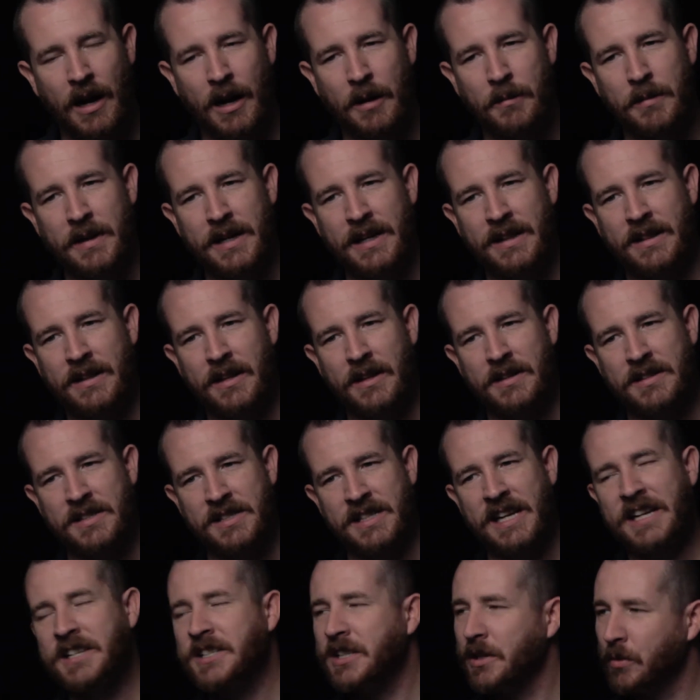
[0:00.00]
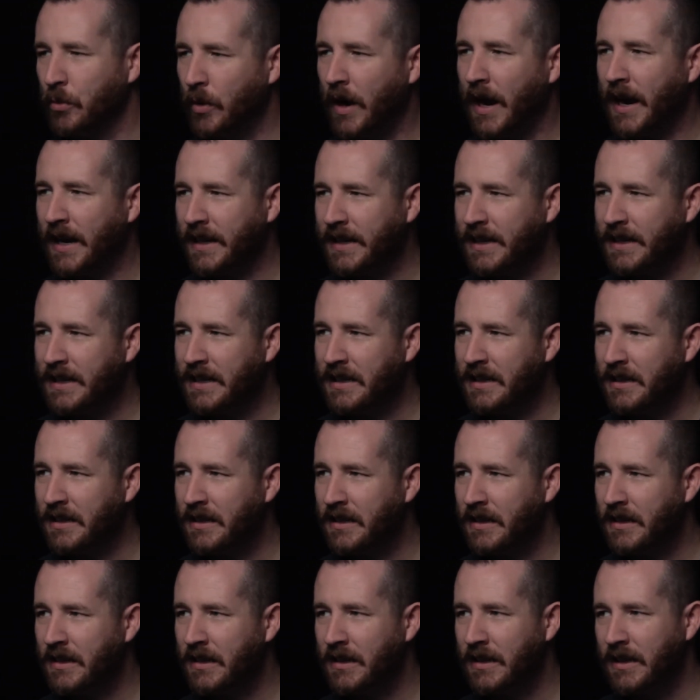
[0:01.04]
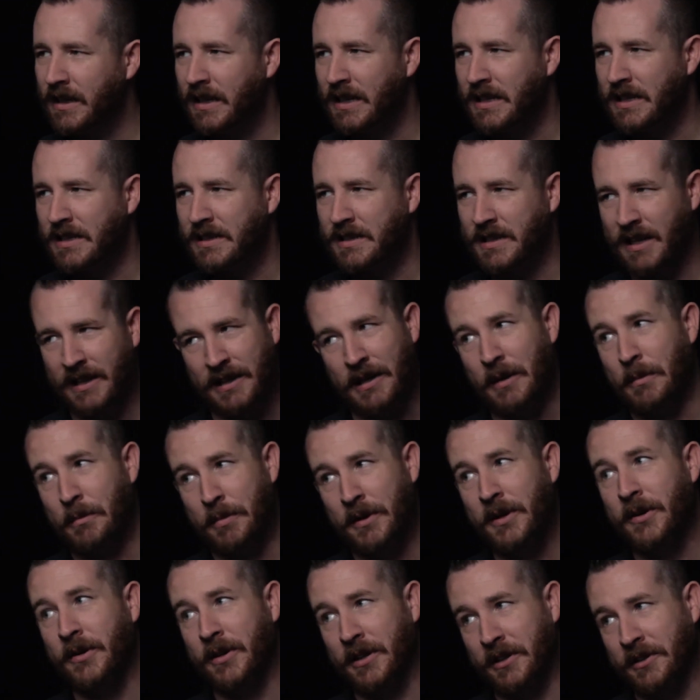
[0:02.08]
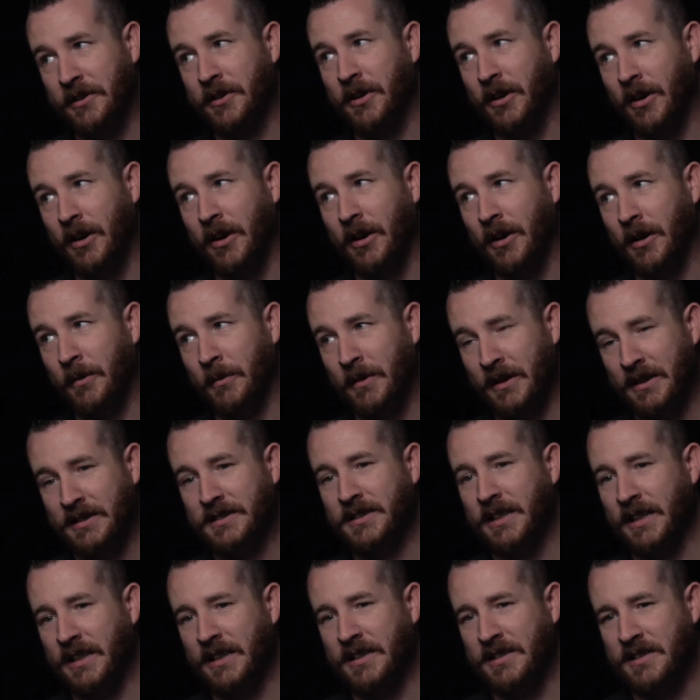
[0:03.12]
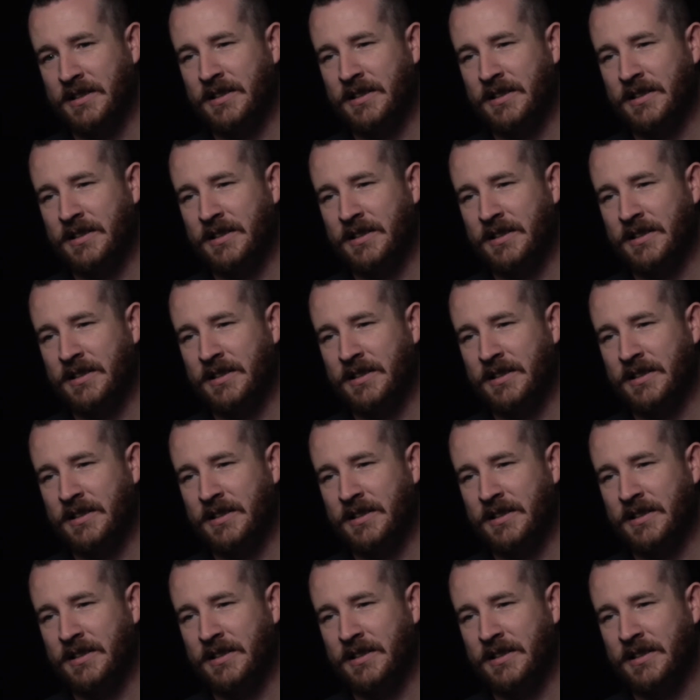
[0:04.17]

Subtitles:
I mean, the station wagon is like a period car. I mean, it's like a